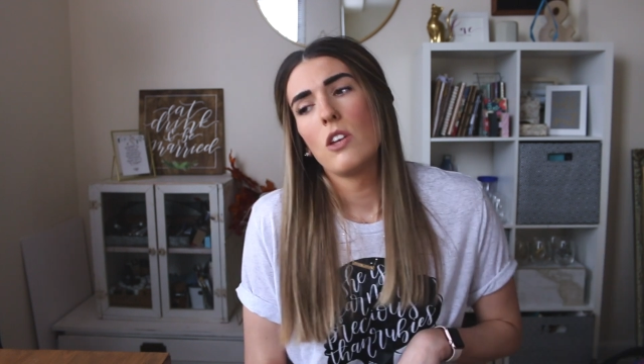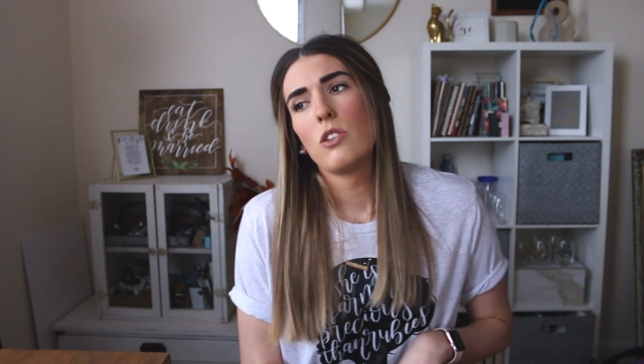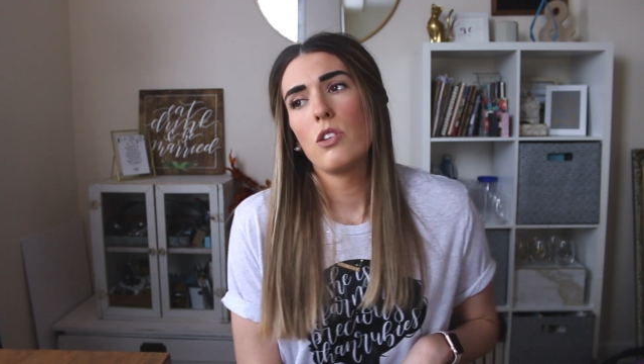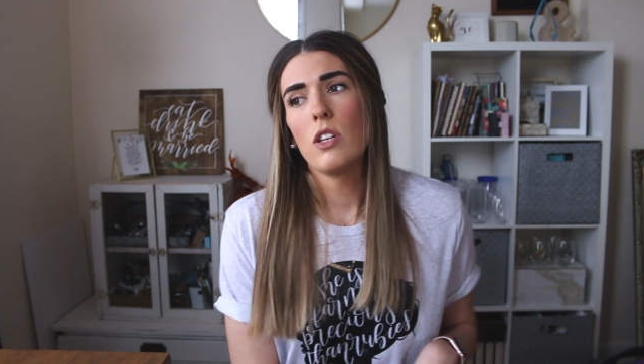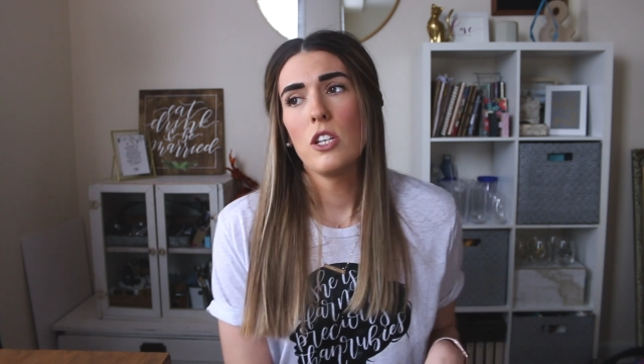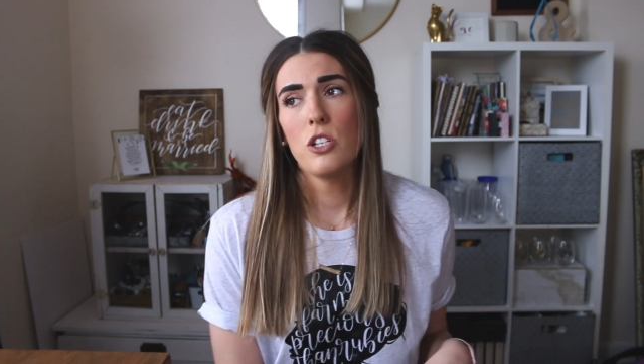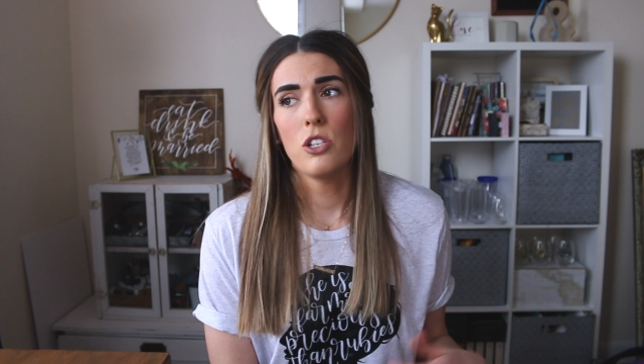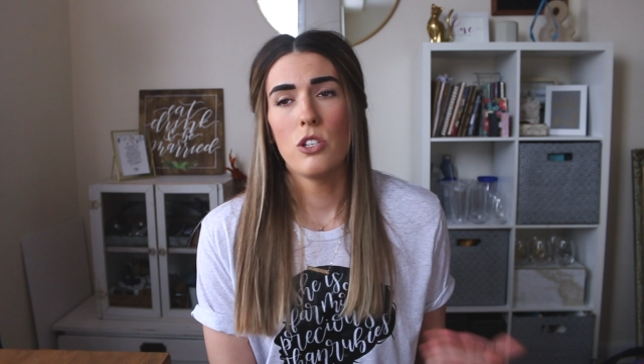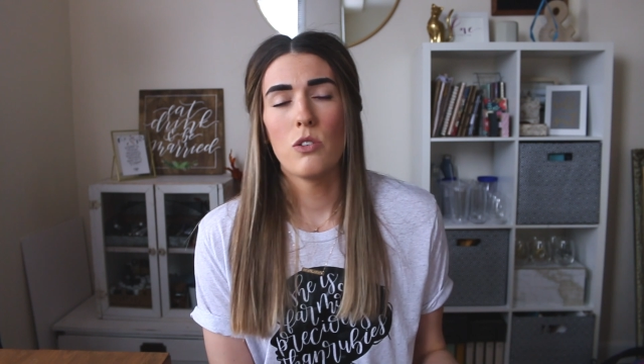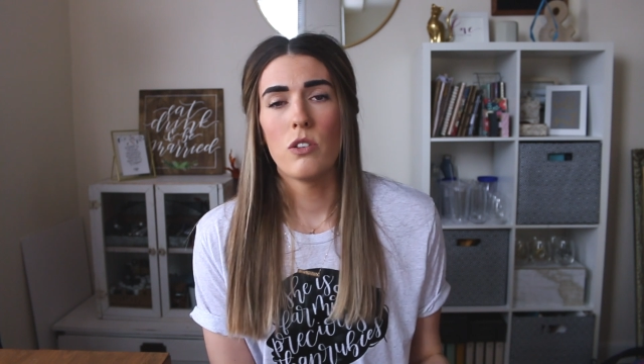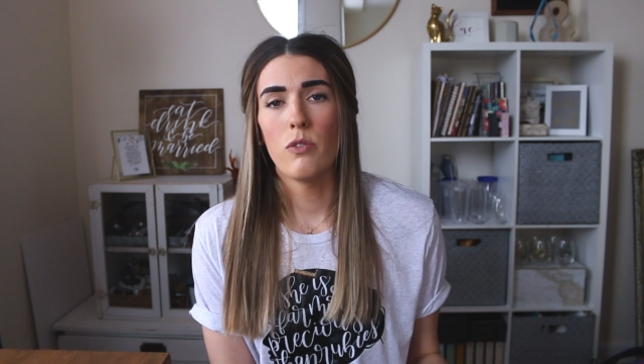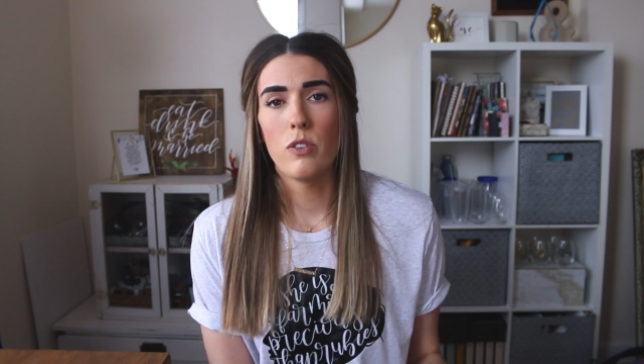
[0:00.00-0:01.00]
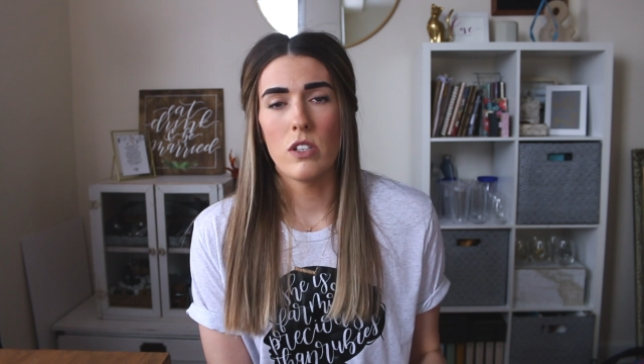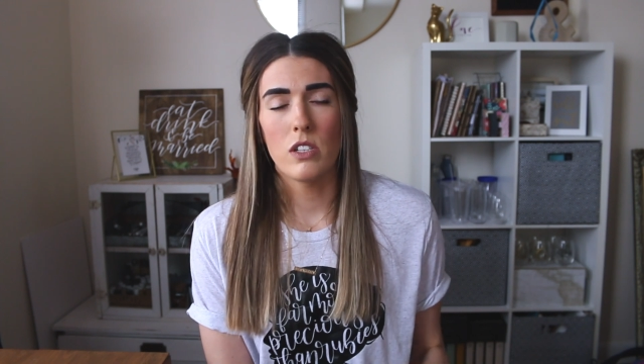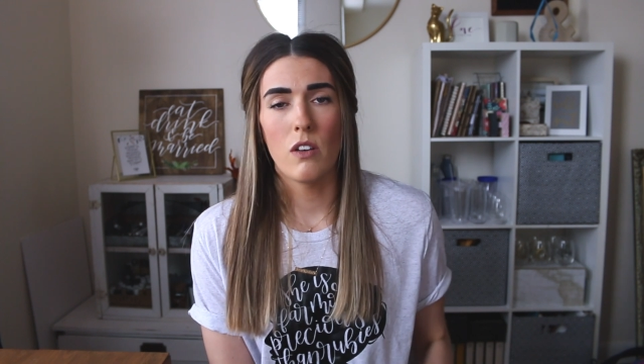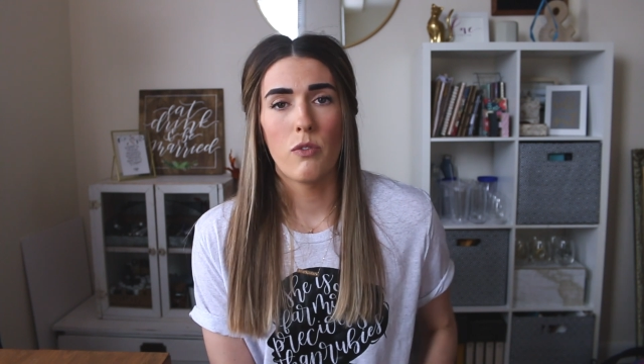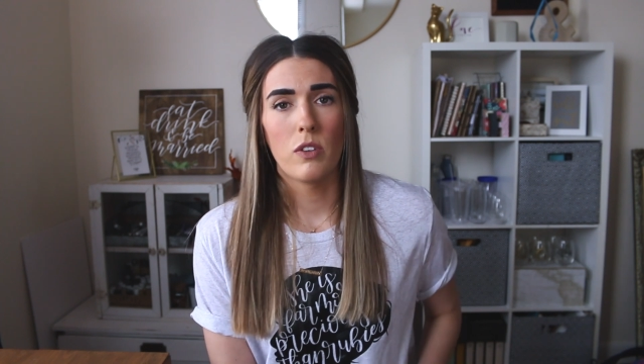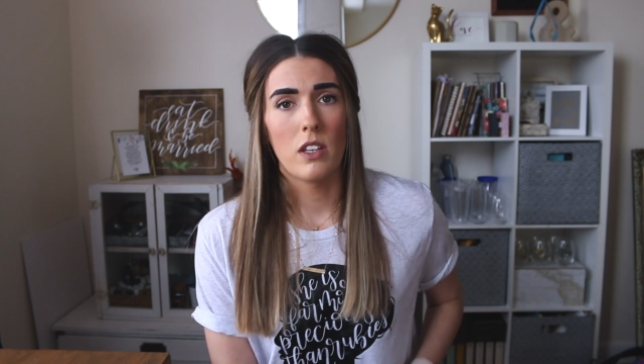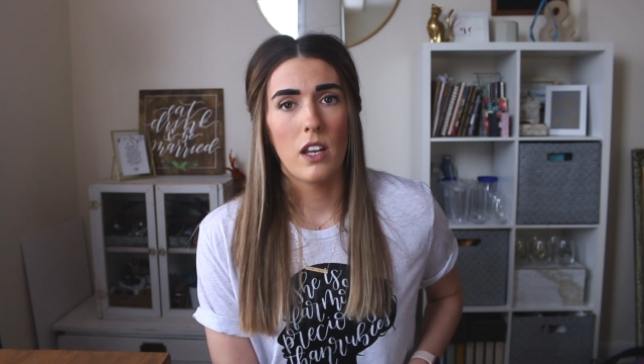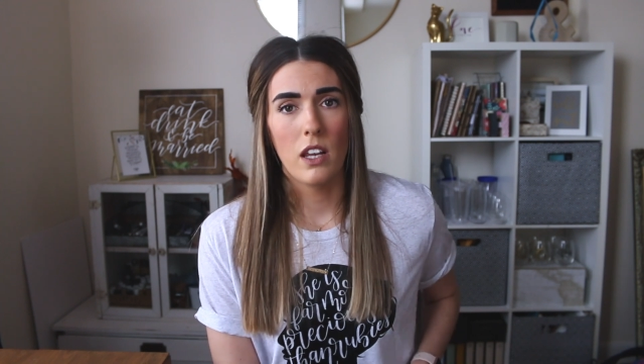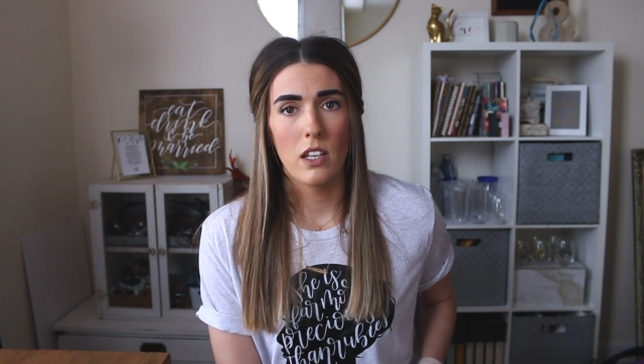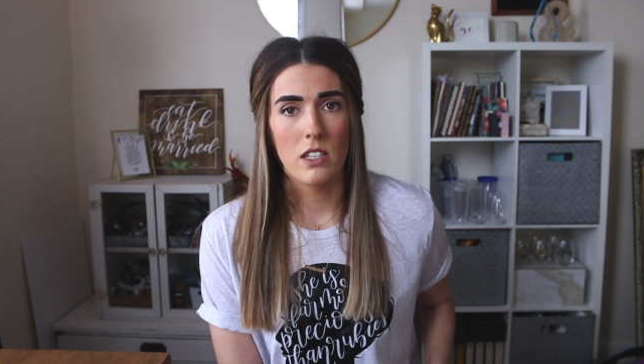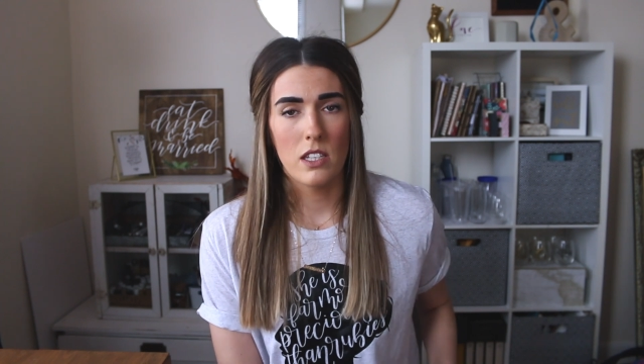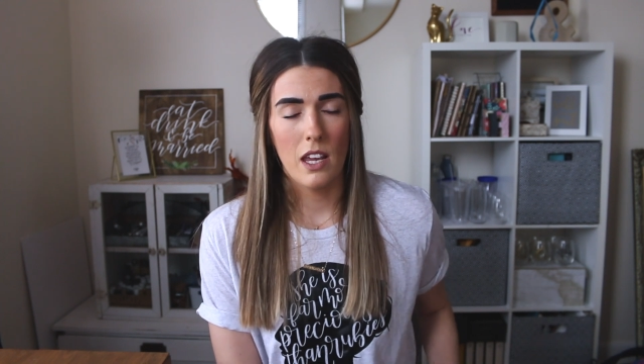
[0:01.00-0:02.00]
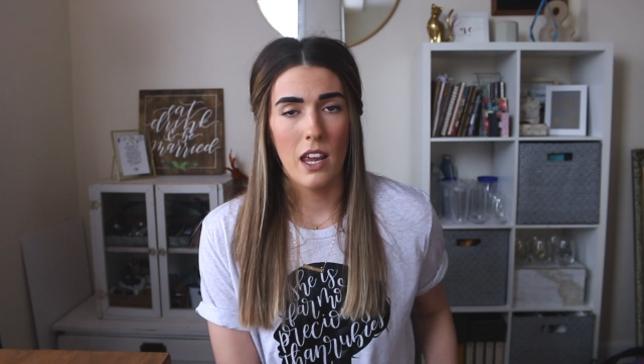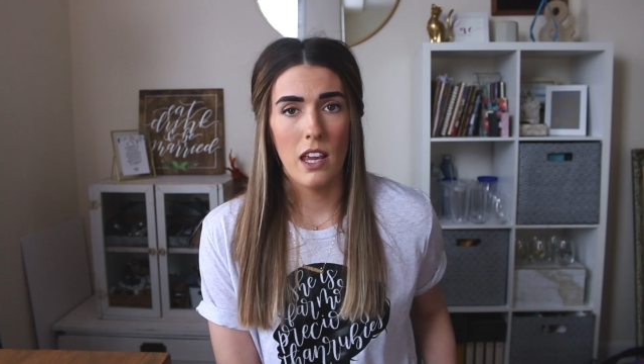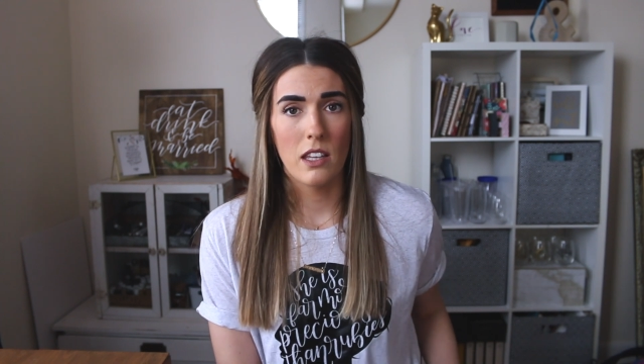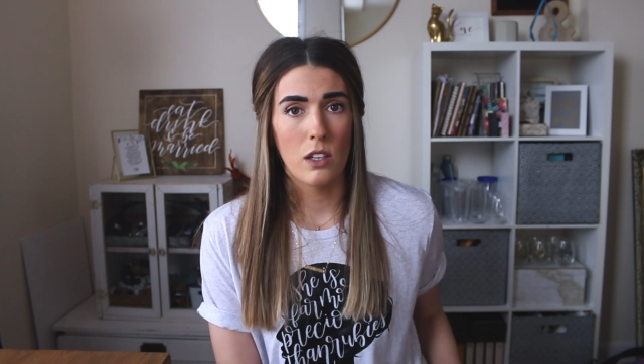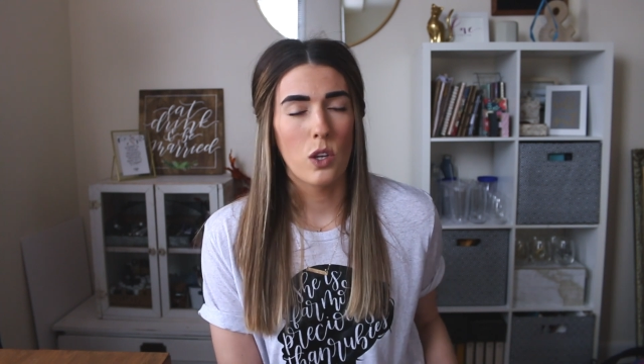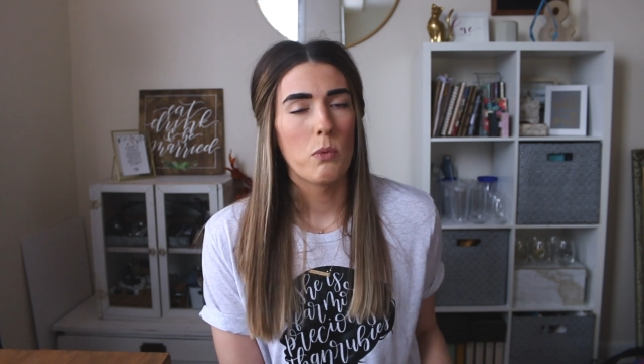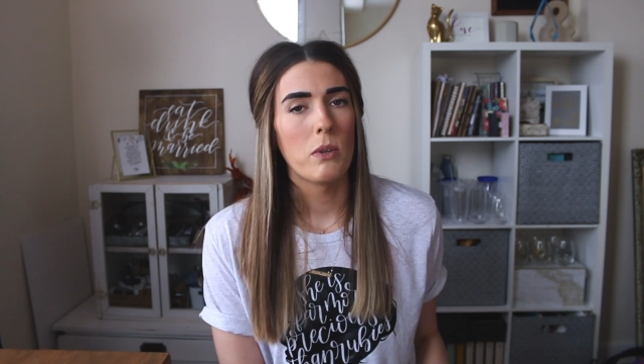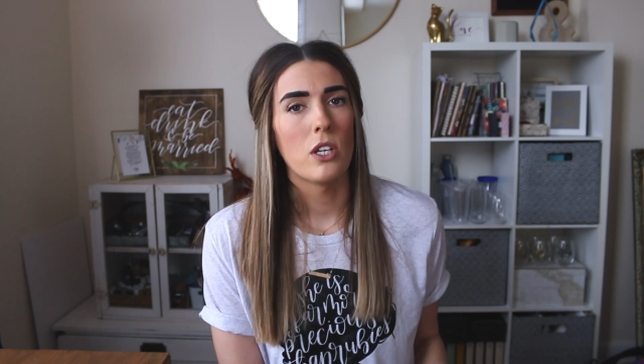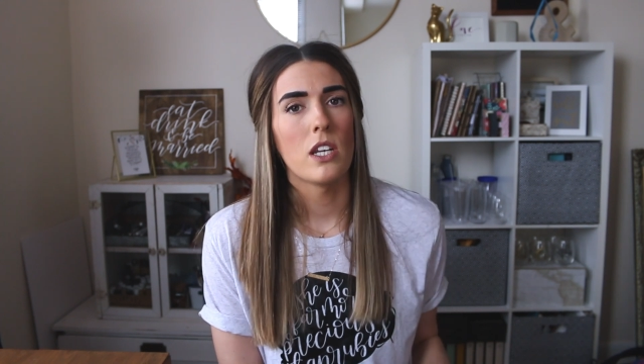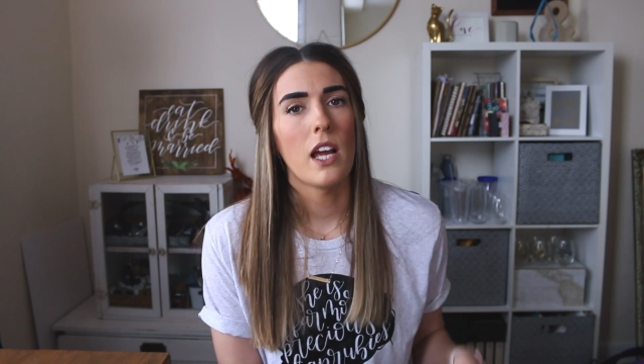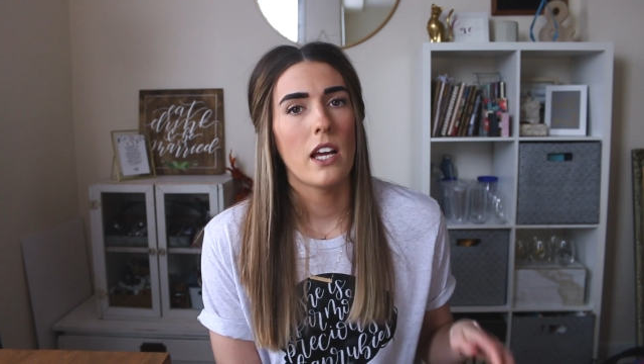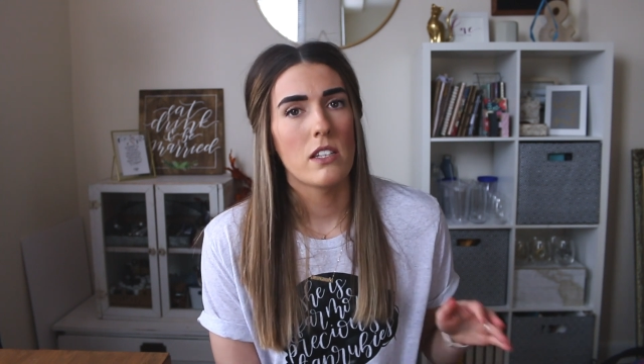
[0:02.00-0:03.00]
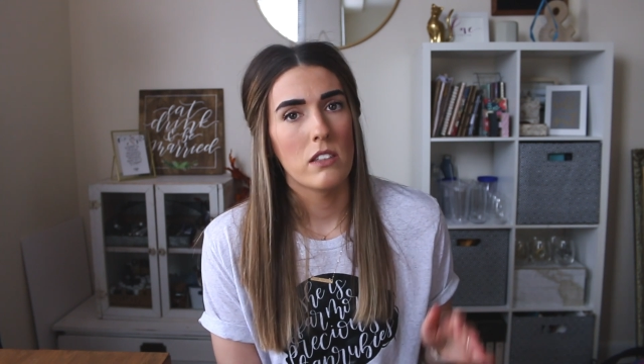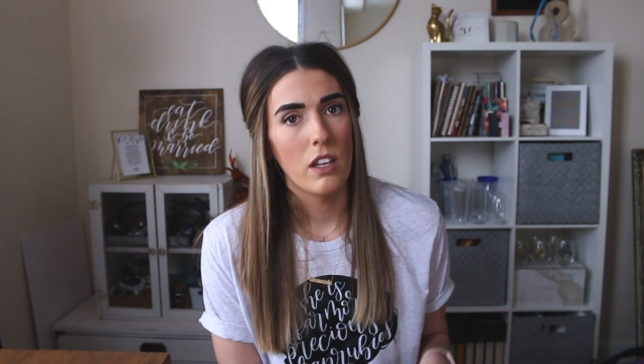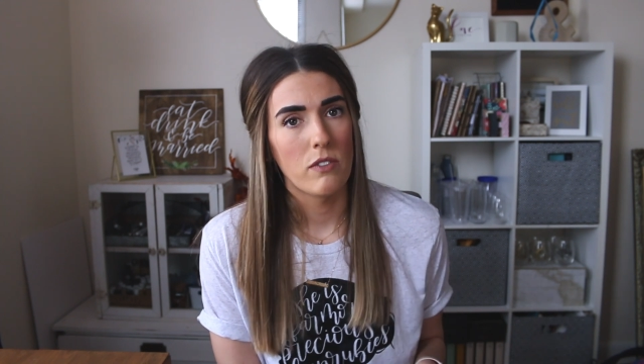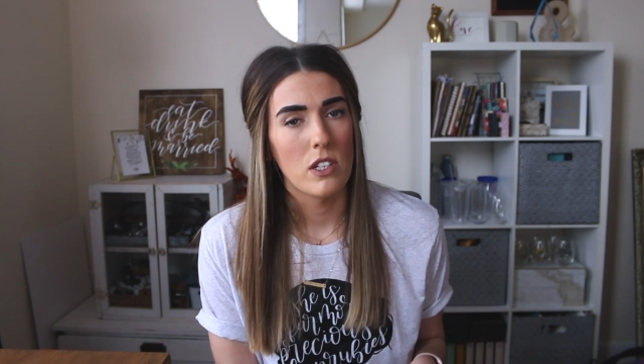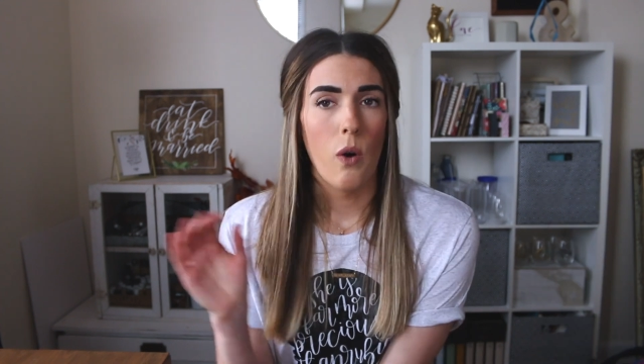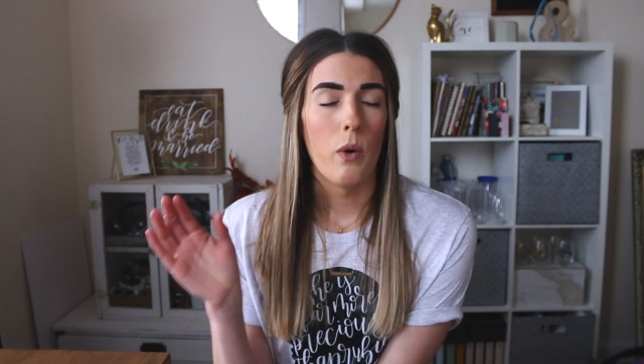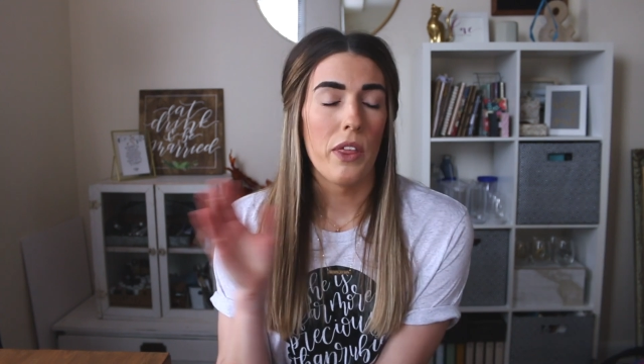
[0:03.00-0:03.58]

So they just do different stuff for the kids and the community has loved it.